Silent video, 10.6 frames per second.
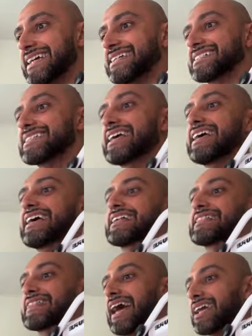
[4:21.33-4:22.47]
is...
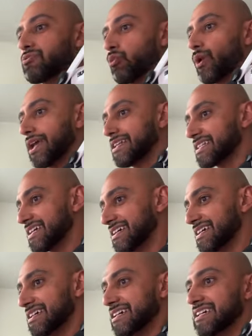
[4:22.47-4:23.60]
lightweight,
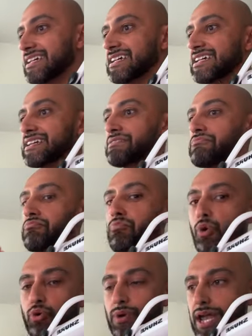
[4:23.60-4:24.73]

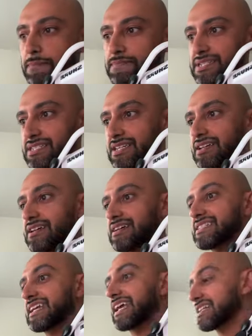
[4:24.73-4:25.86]
more reps
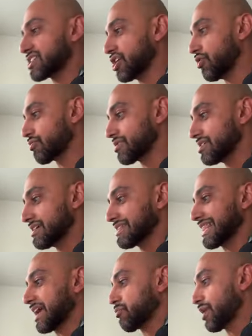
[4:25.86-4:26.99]
to get tone.
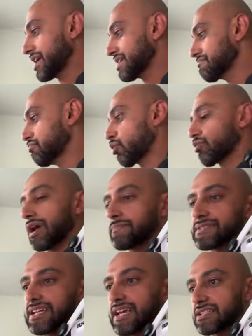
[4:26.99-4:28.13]
Lightweight, more
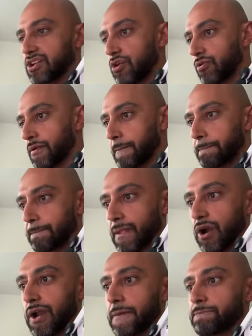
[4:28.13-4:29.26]
reps to get tone.
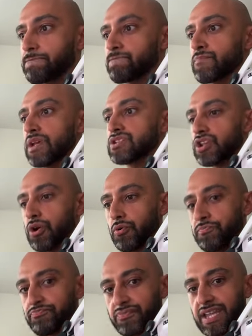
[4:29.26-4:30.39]
All right.
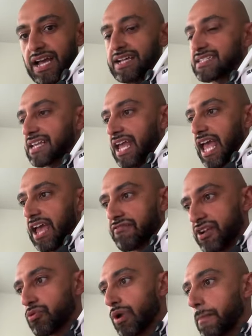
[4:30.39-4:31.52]
So, guys,
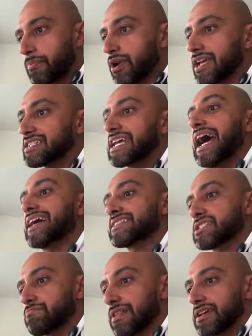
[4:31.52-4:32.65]
every rep range has
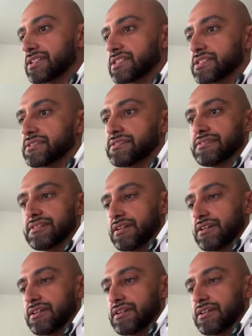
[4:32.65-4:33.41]
its place.